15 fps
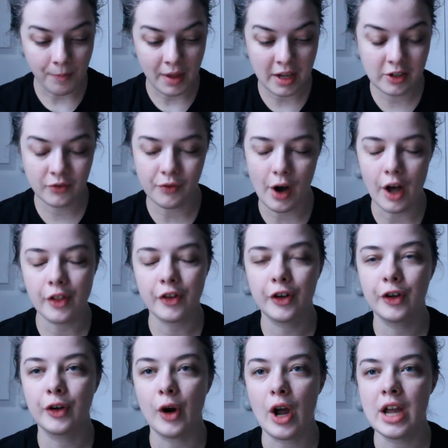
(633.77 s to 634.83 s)
His
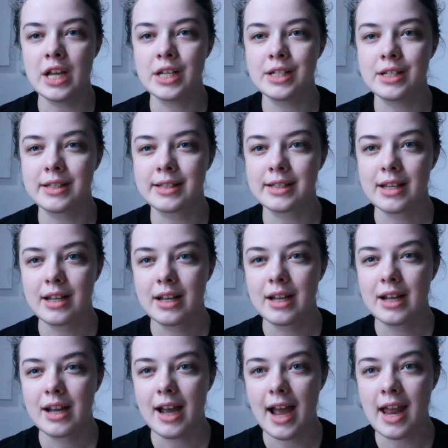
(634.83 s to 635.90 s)
father is
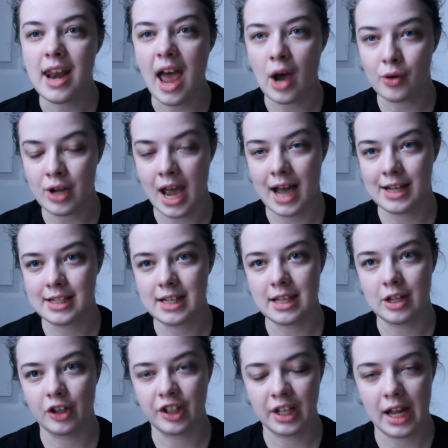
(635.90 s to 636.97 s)
an outcast
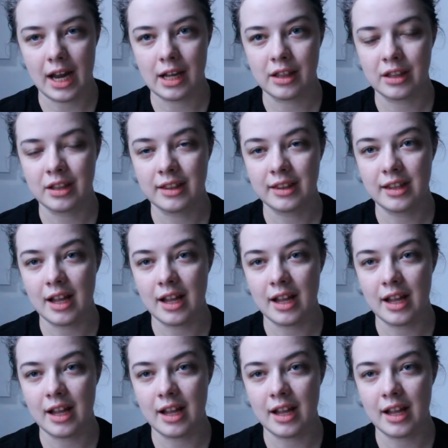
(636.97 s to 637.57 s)
in their clan,